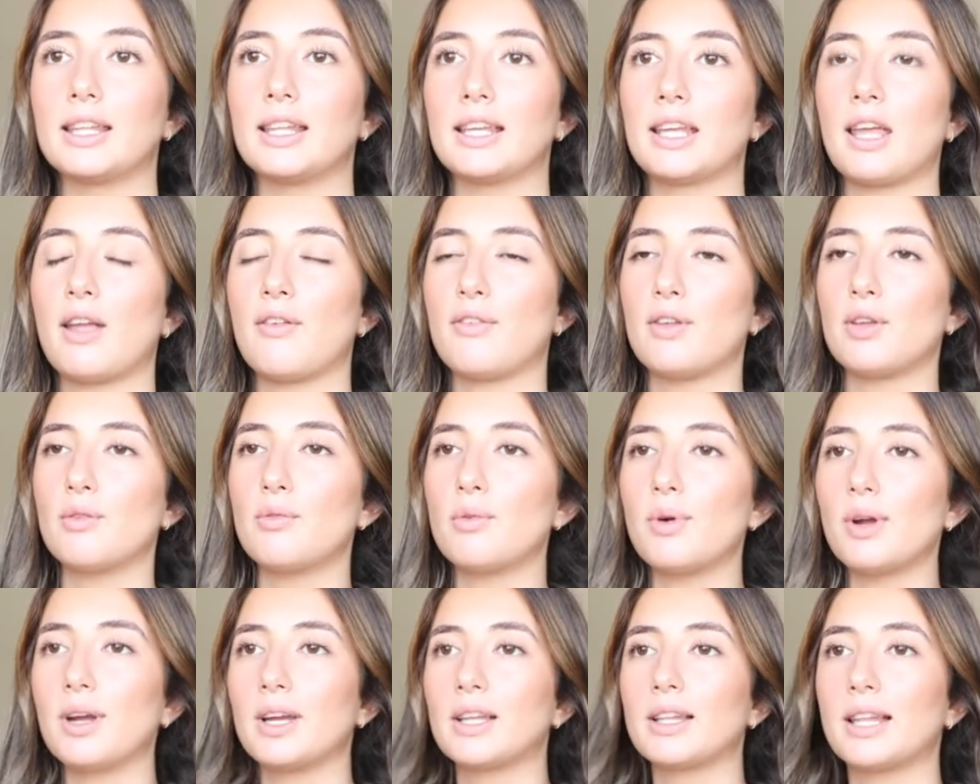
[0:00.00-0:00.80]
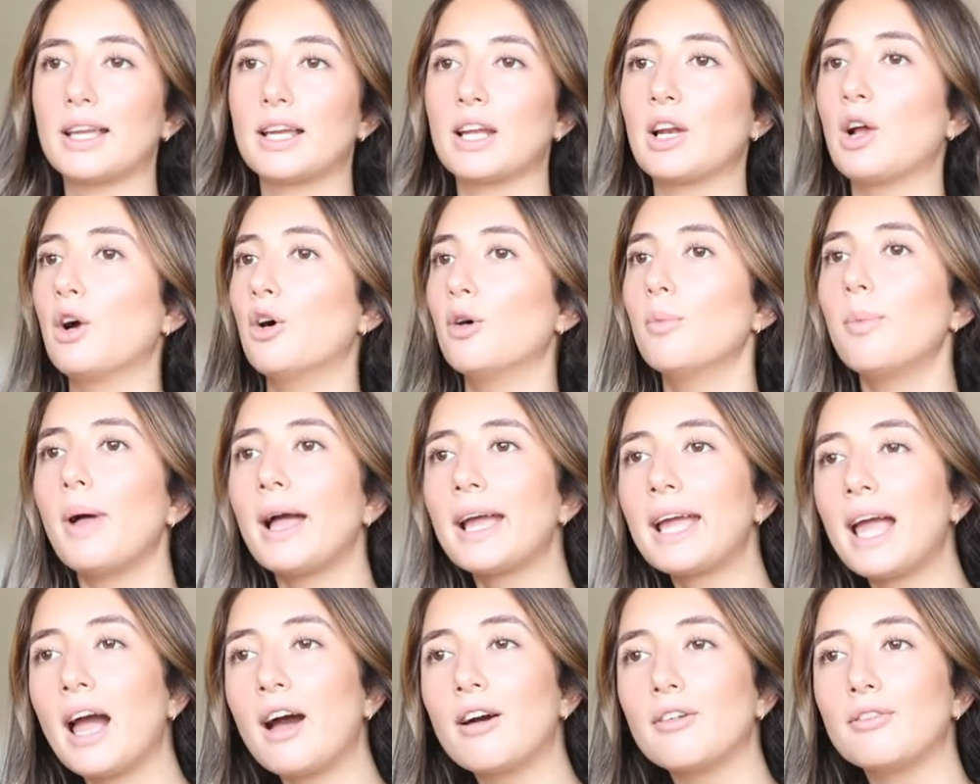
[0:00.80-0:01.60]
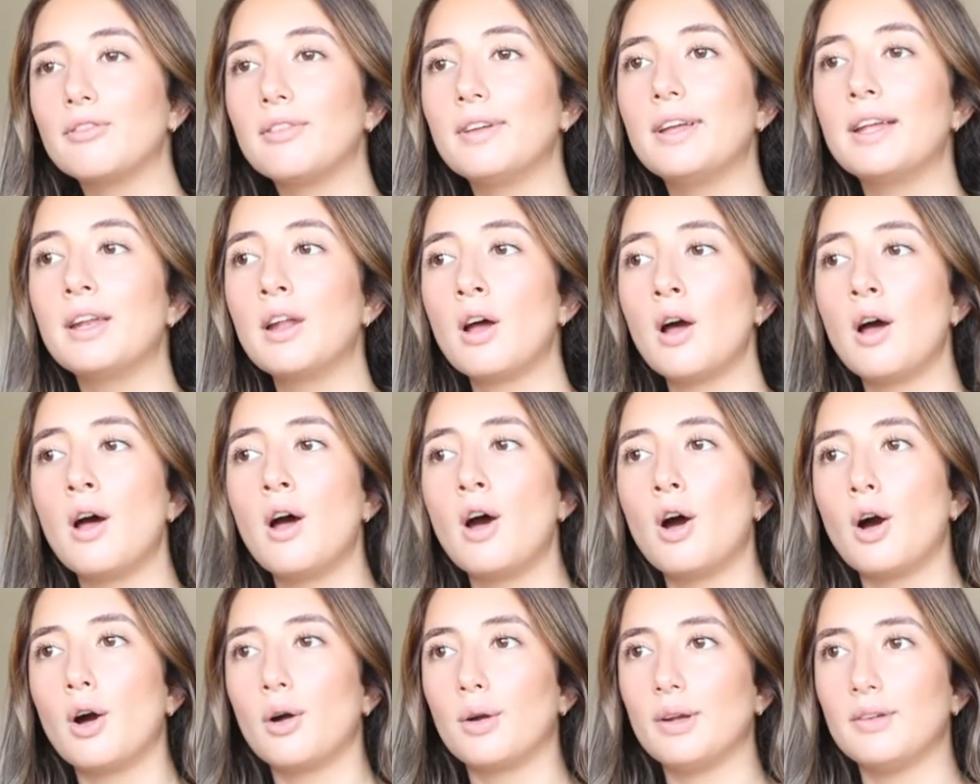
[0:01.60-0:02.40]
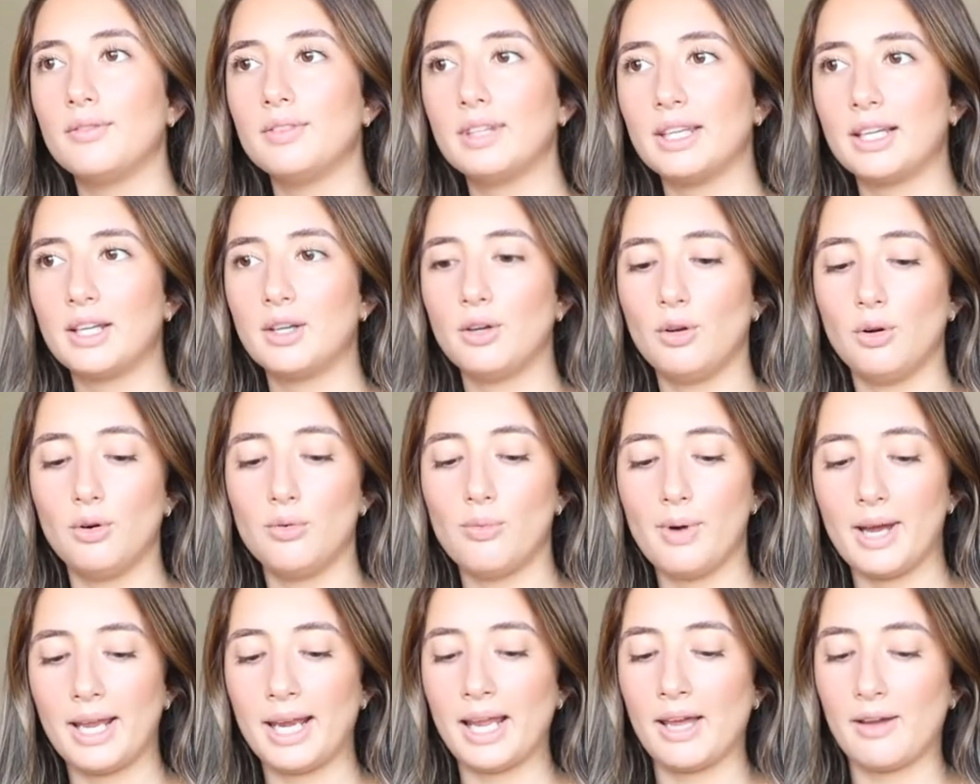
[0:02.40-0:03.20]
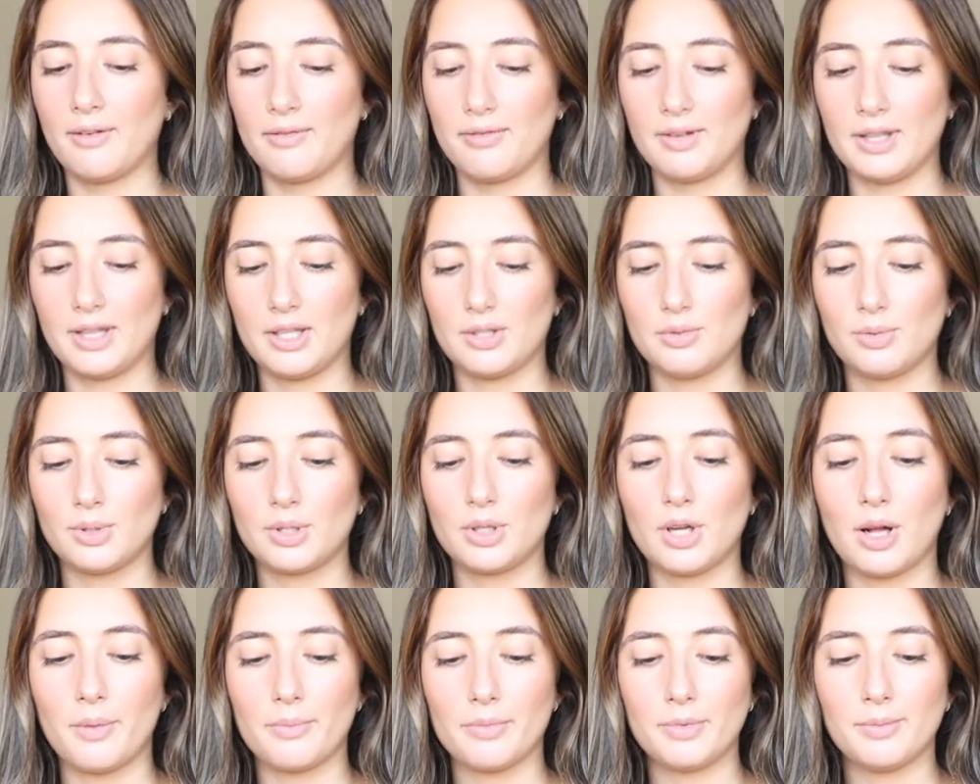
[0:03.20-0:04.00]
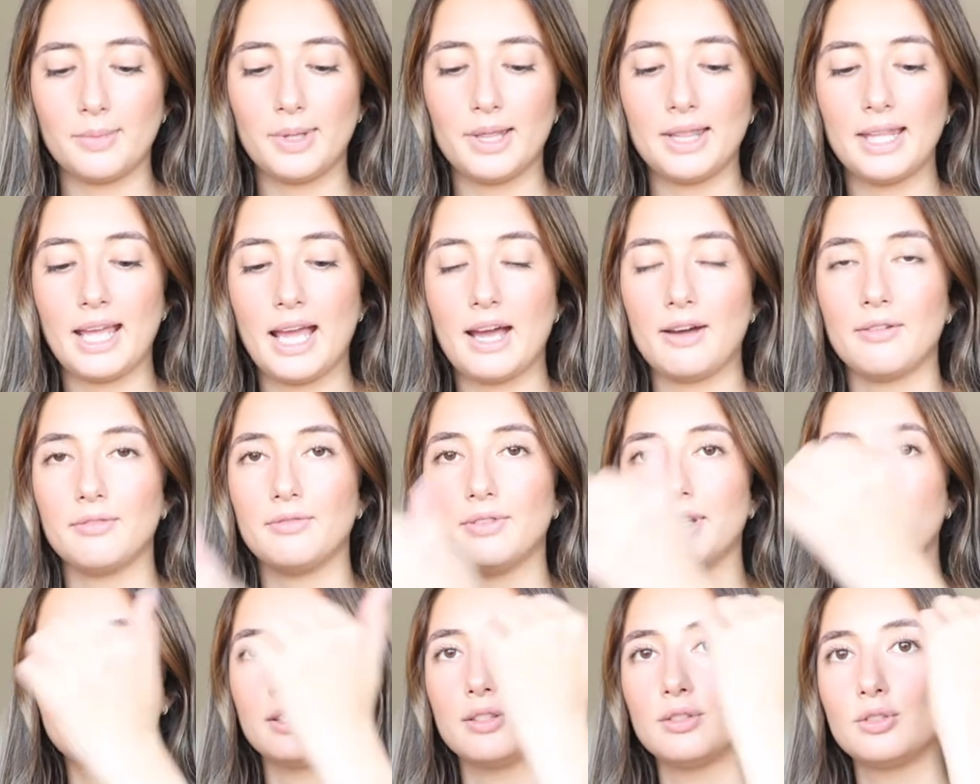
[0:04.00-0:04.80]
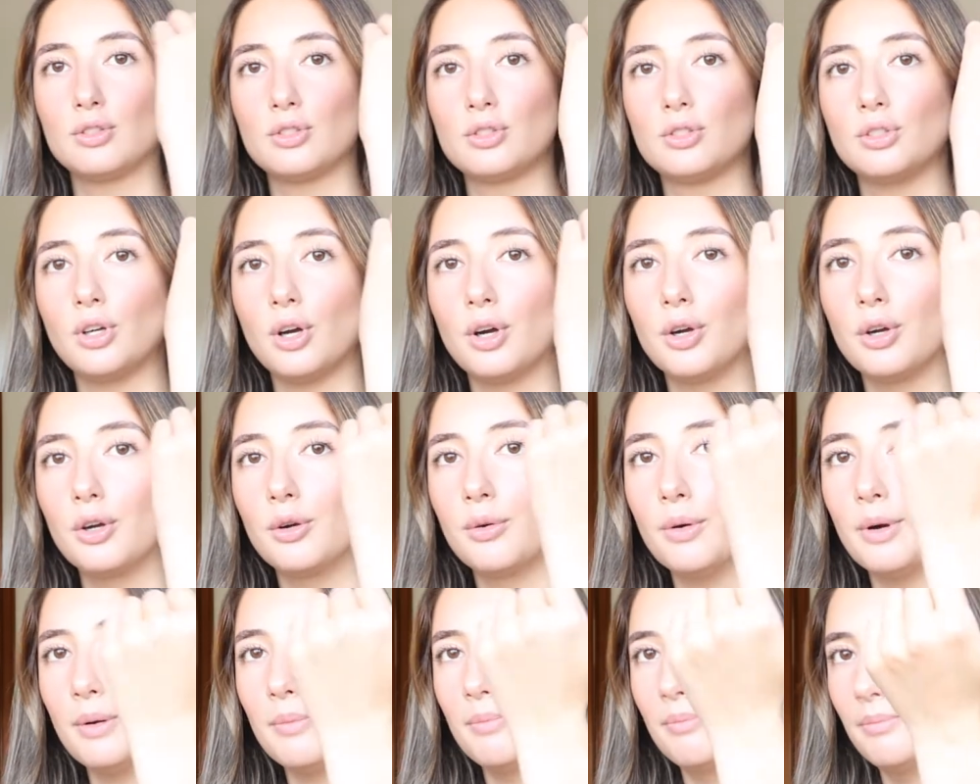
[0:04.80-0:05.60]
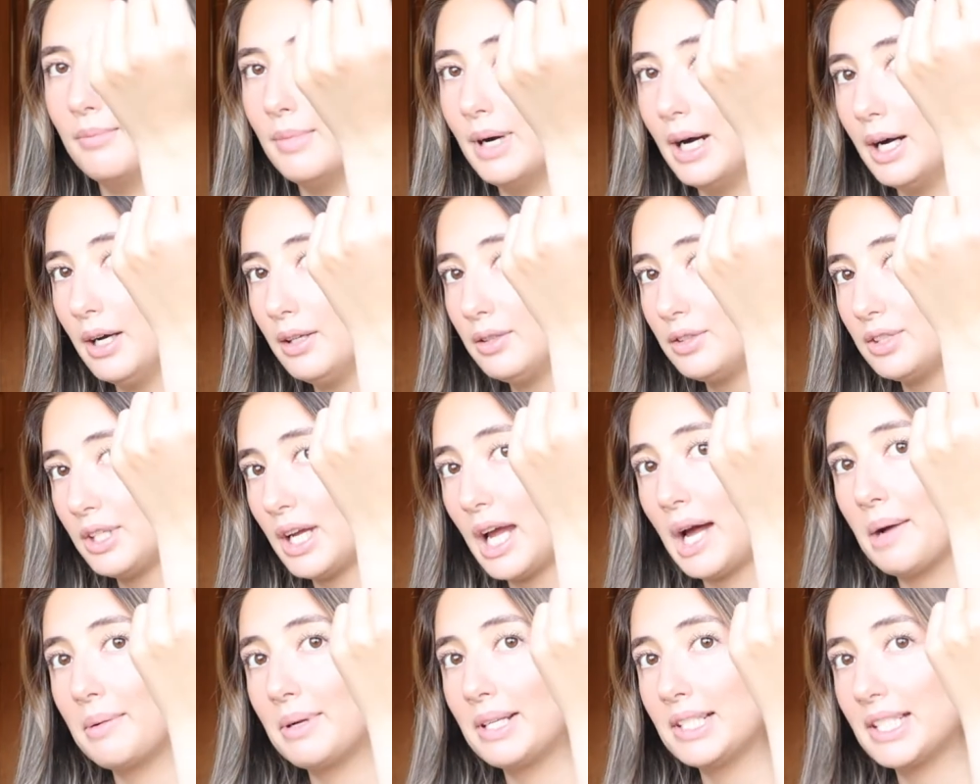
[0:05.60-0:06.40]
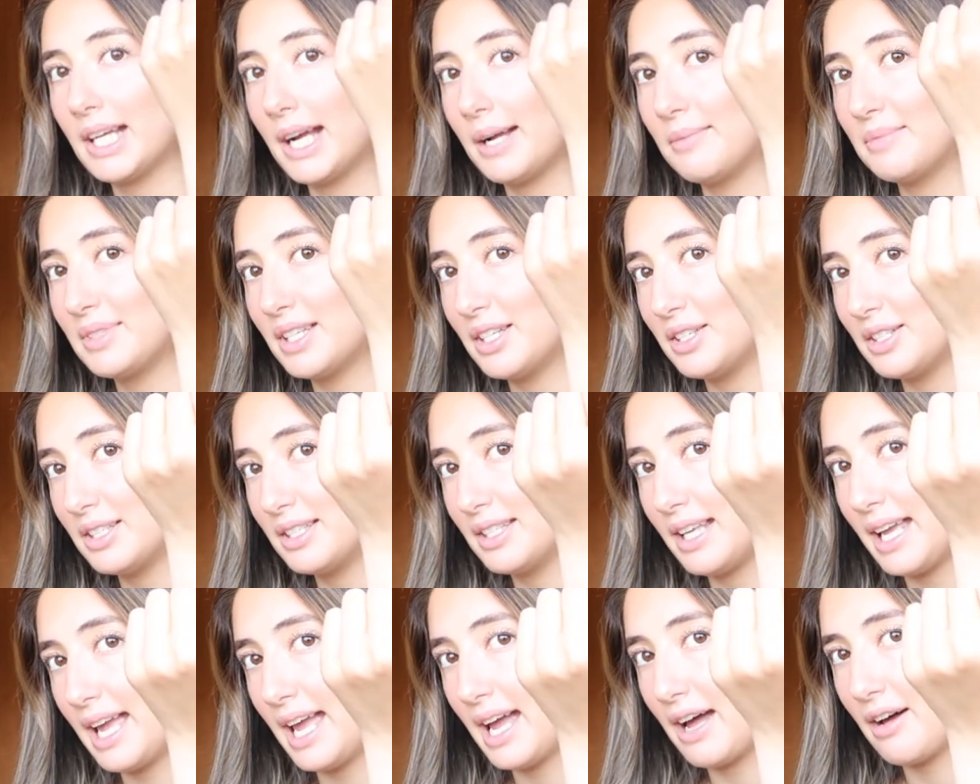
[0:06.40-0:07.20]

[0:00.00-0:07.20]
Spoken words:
Like if you were wearing like an all black outfit or even like an all white outfit, this would complement the outfit so much. How many times did I just say